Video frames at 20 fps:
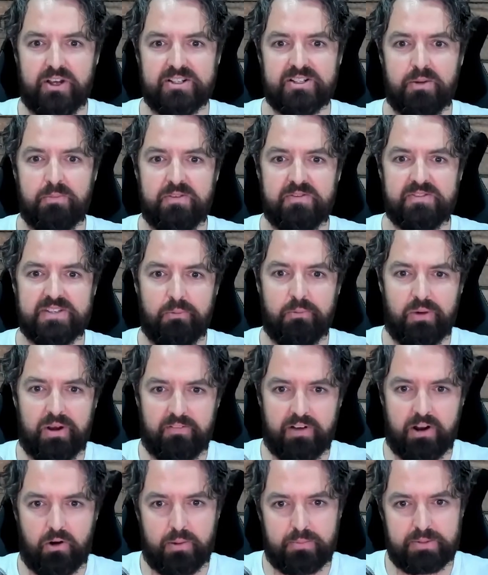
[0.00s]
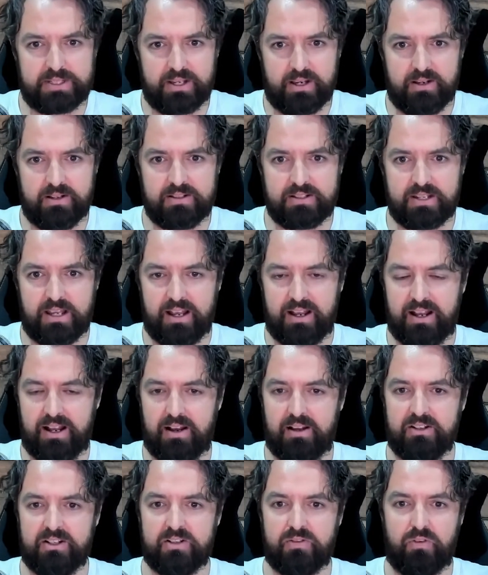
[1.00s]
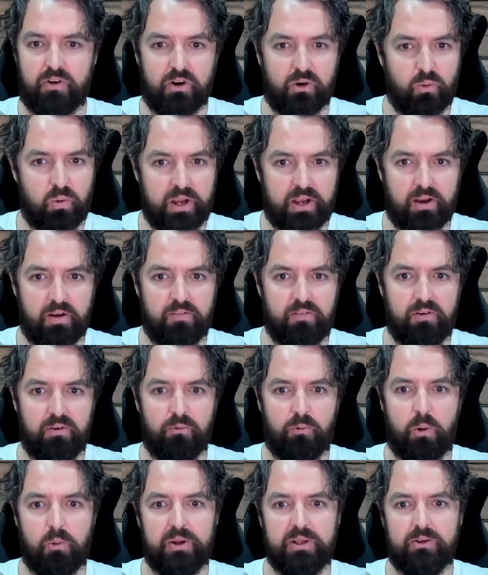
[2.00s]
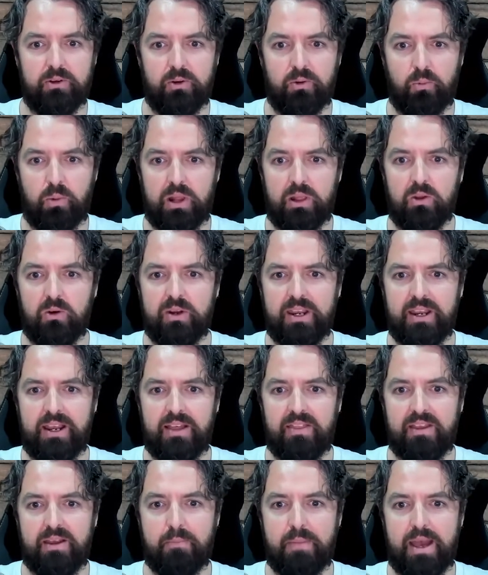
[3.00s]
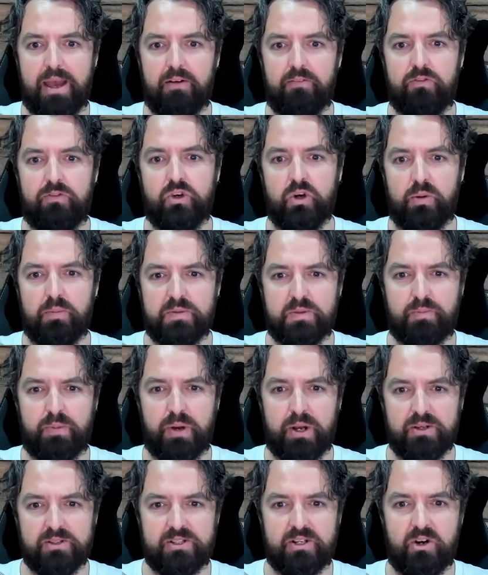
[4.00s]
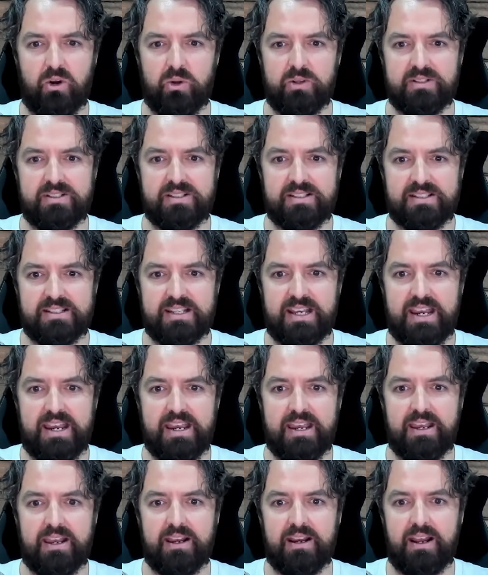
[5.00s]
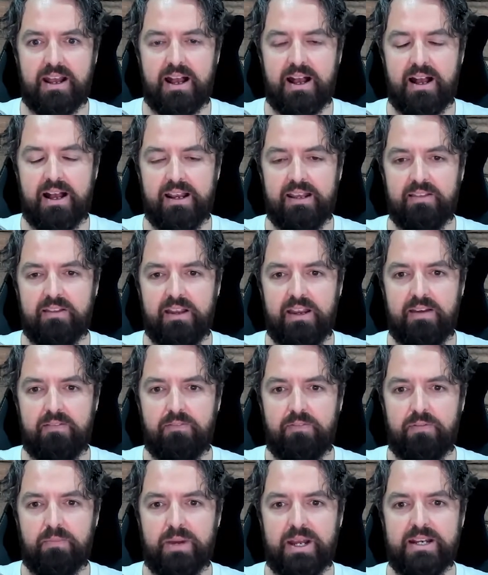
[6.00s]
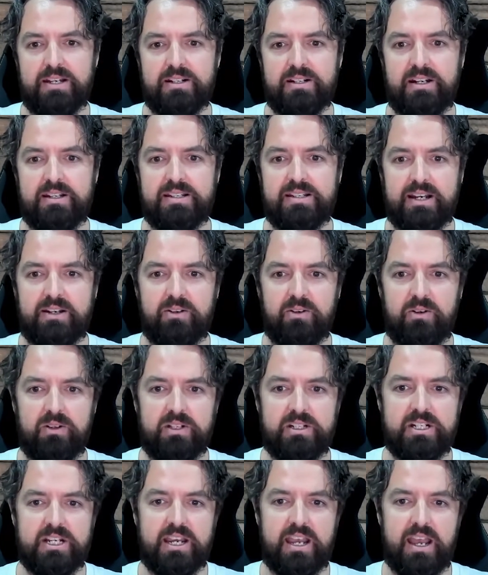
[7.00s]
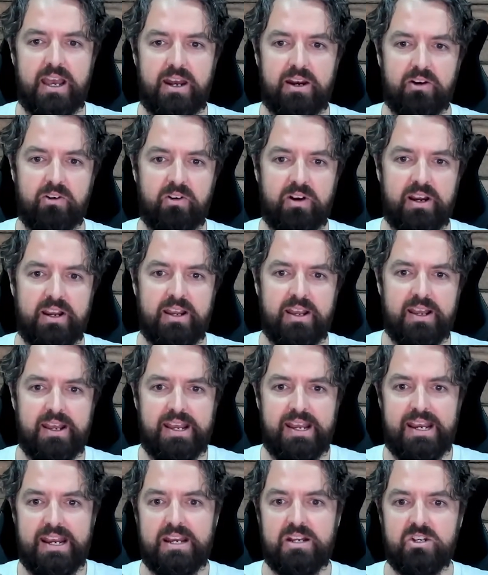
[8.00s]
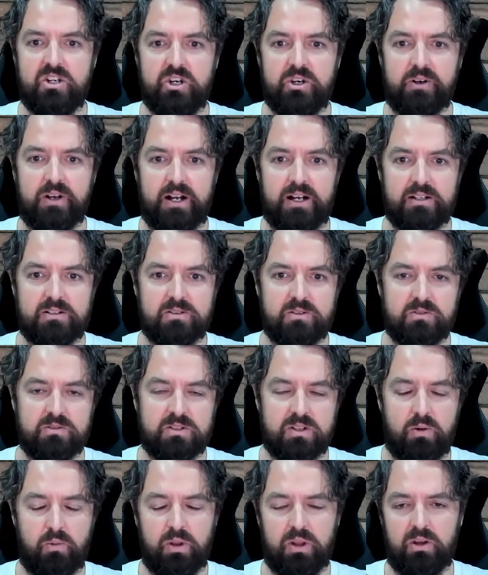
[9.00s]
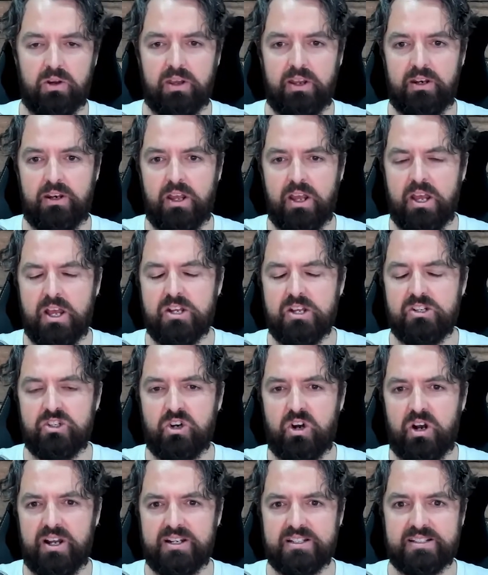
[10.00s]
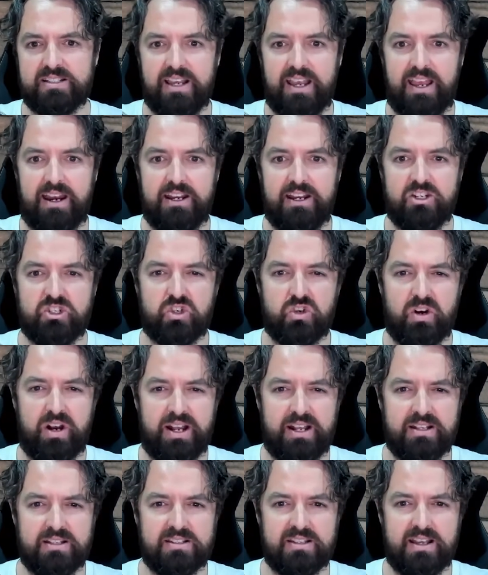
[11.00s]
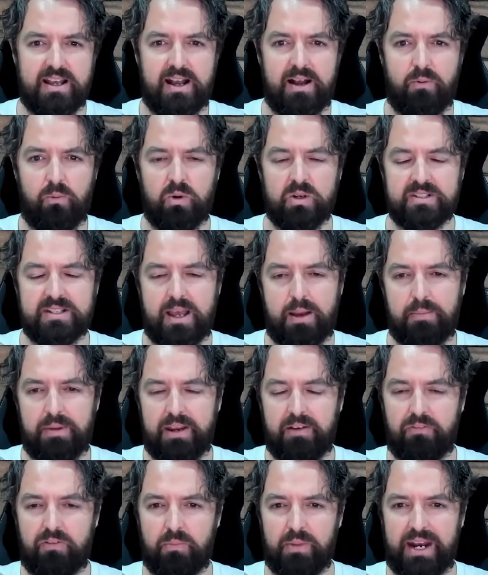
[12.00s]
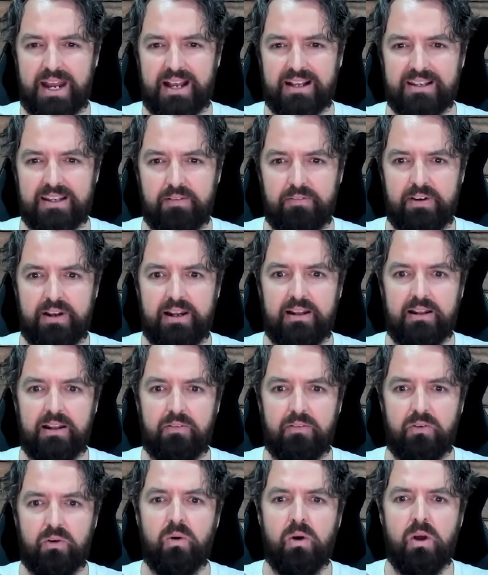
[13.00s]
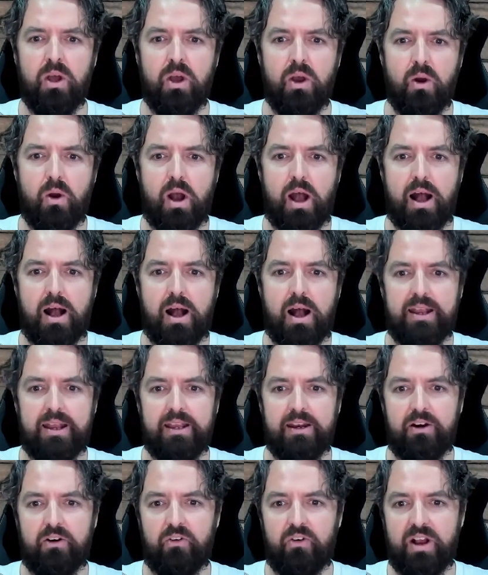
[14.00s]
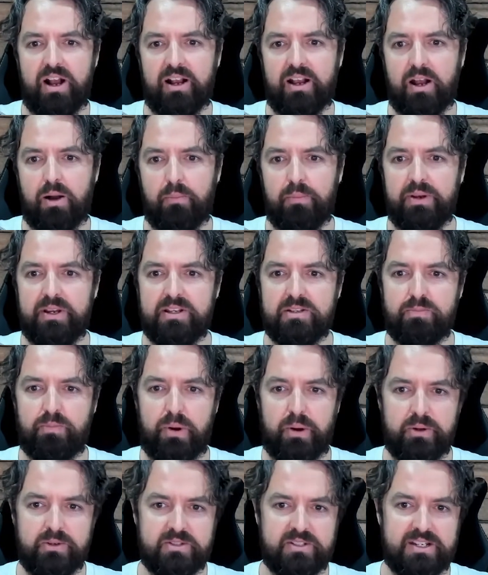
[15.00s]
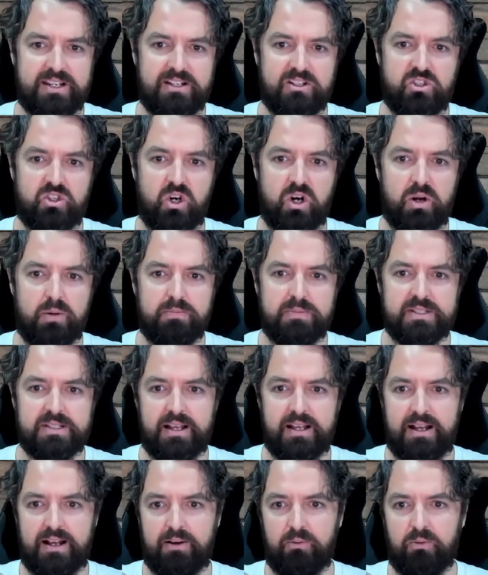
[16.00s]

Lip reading: first time you've seen one of our episodes, just for a quick overview of what we do, we're looking at the amount of jobs posted on Seek in the information and technology category in Newcastle. So we're looking, try to see any trends, what's happening from an activity level in and around companies posting jobs.